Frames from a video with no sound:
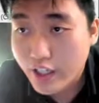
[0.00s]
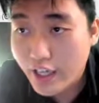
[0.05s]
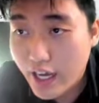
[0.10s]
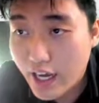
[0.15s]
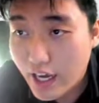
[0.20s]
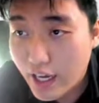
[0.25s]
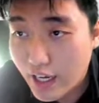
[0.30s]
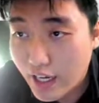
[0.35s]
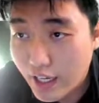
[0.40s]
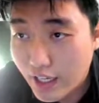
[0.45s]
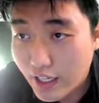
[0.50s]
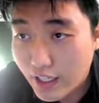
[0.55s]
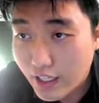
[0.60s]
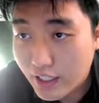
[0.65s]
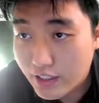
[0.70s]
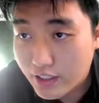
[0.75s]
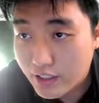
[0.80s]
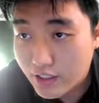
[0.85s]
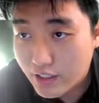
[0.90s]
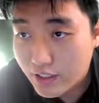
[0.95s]

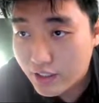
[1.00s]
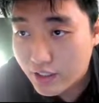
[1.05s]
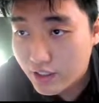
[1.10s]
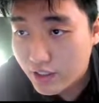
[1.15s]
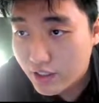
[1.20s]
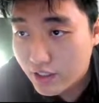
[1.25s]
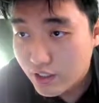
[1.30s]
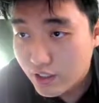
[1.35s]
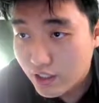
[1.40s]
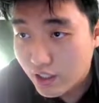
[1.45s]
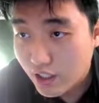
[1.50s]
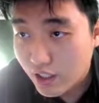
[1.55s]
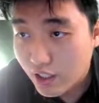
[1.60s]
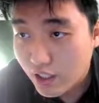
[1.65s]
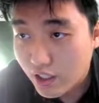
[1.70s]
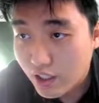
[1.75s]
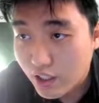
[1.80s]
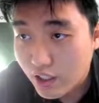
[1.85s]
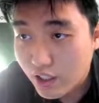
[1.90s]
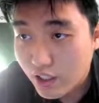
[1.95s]
at,
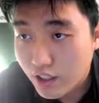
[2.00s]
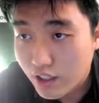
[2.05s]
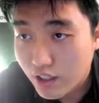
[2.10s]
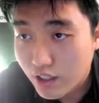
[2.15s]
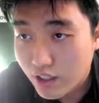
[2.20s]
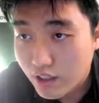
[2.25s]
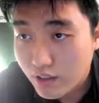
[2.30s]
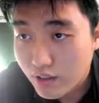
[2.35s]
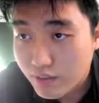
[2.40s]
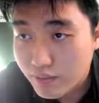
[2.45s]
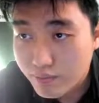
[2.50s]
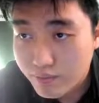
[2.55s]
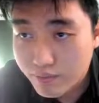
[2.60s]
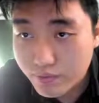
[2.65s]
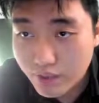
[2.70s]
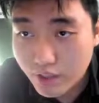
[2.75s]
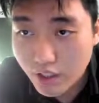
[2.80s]
um,